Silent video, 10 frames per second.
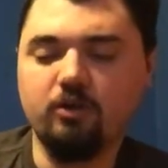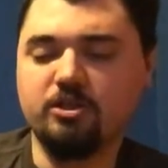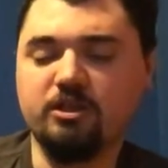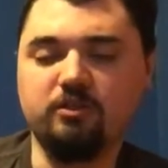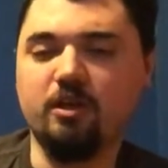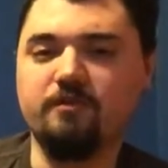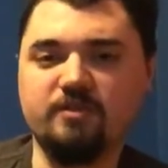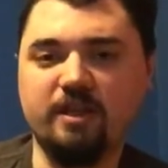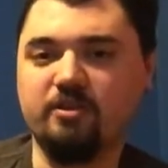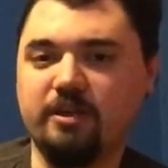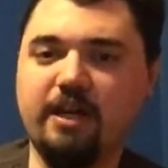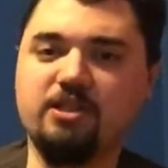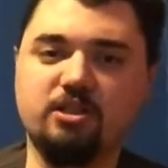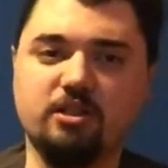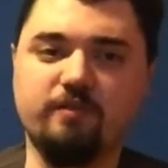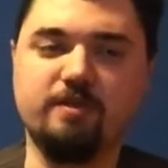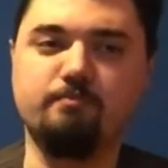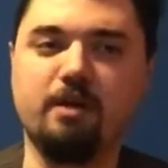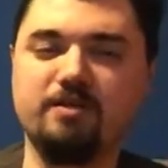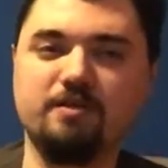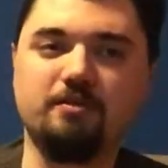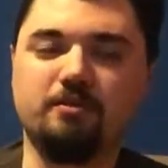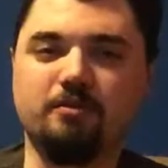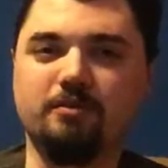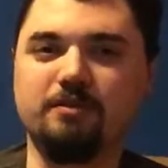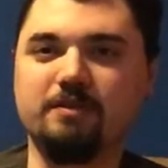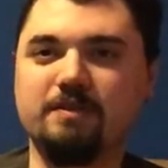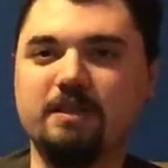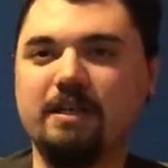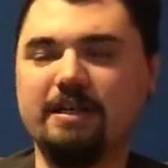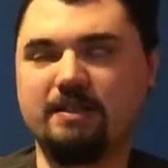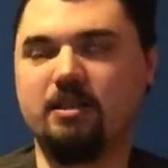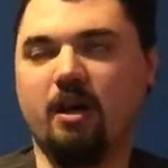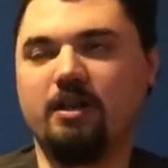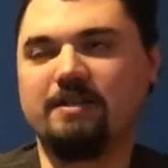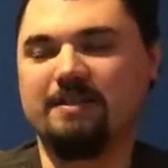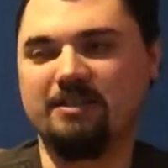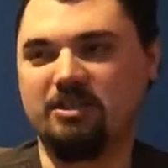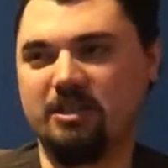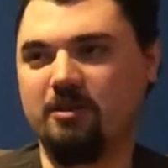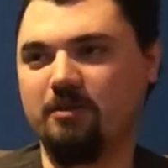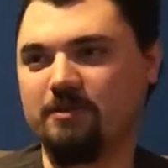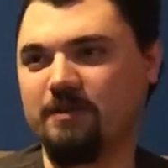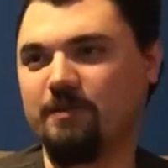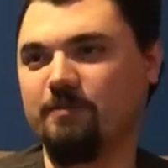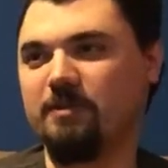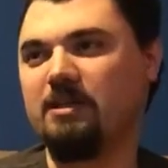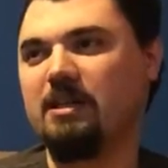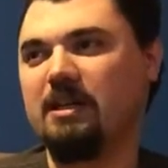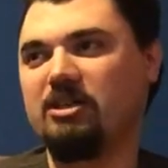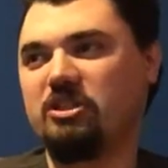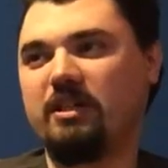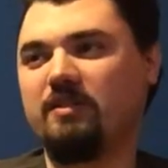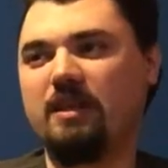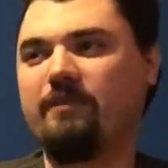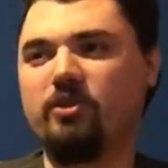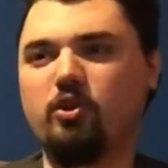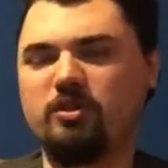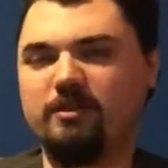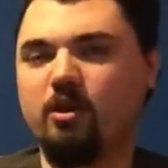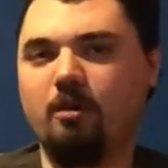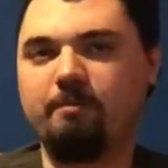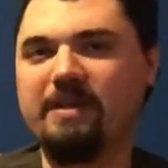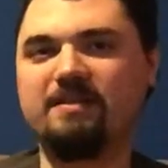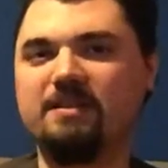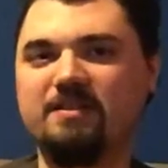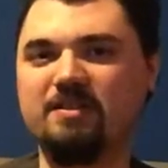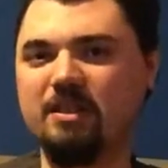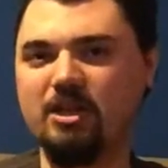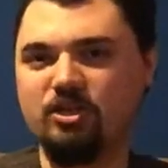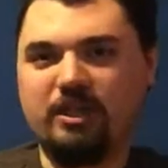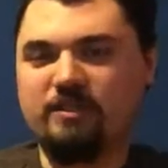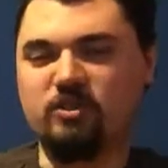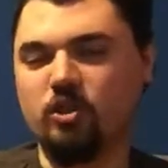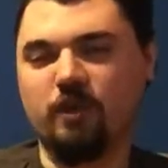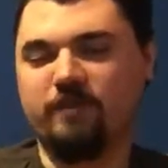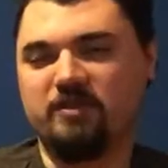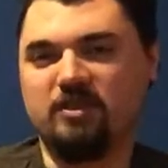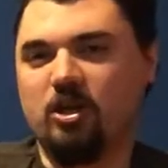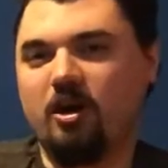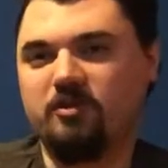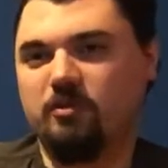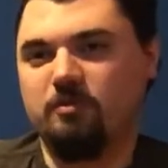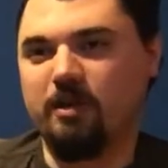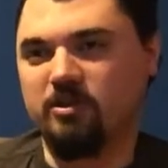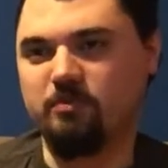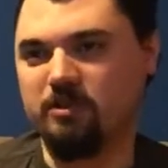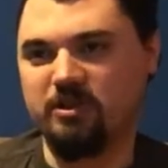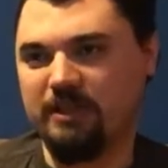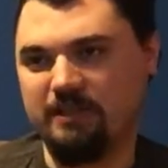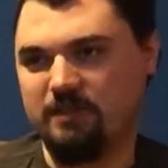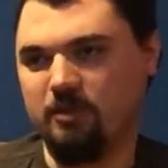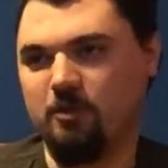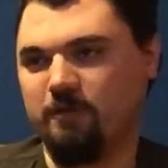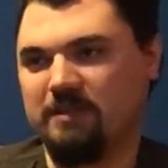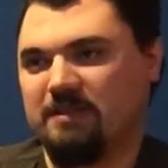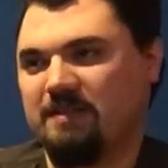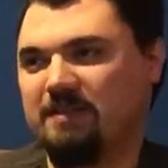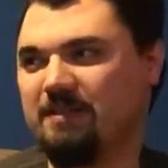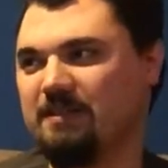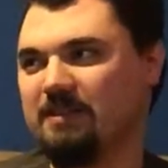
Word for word: She loves Xander Cage because of his muscles, his guns, as she calls them. And she gets, even though she's all business, she gets nervous and talks too much when she gets nervous.